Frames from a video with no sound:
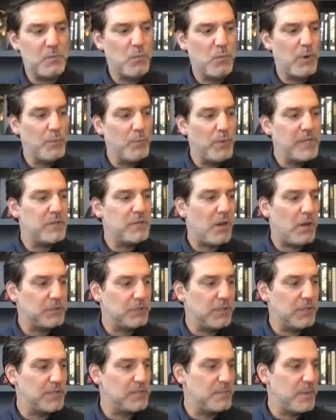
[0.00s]
when we talk
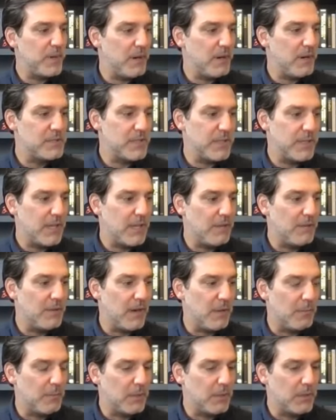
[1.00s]
transparency, Kevin,
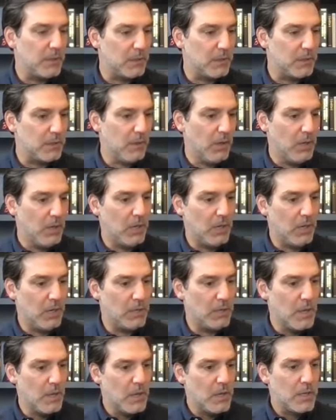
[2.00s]
I'm gonna,
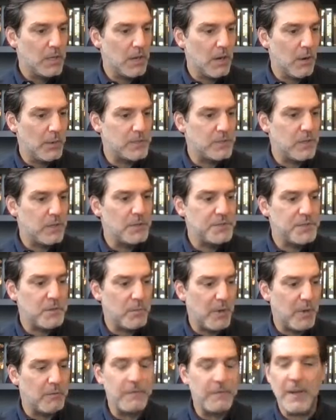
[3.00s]
it's also
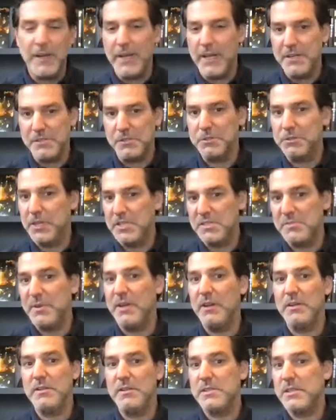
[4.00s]
about financial
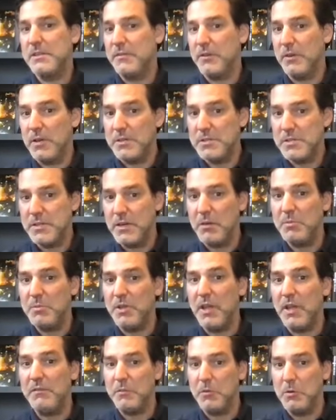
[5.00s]
transparency for us in our
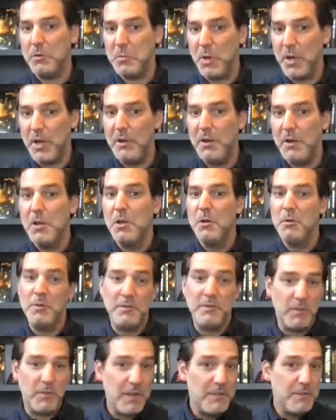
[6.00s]
platform, right?
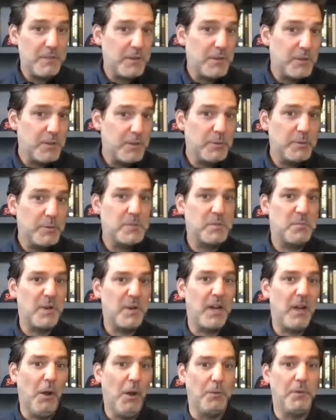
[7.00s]
We've read the news
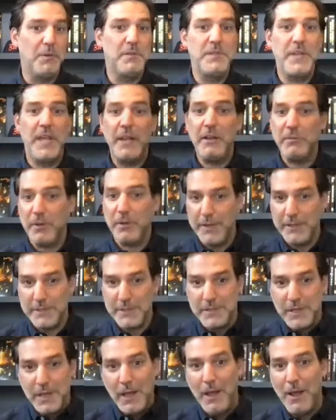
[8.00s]
about take rates
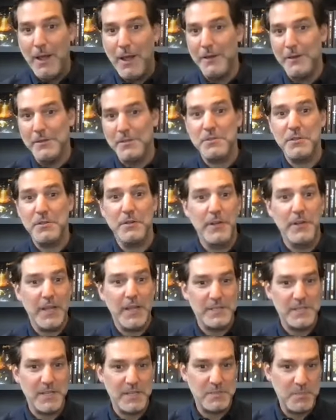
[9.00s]
on certain
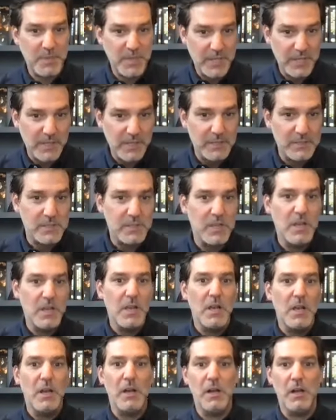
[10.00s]
SSPs,
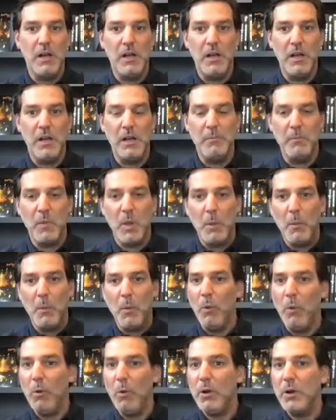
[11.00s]

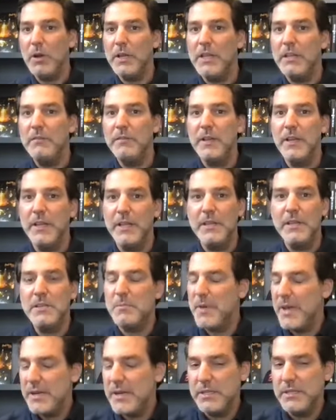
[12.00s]
or even
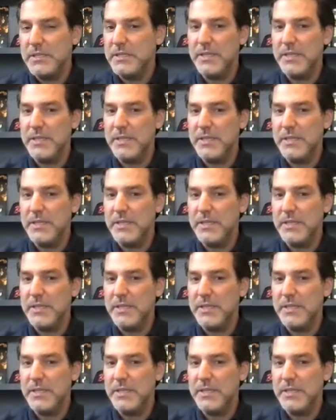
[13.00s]
independent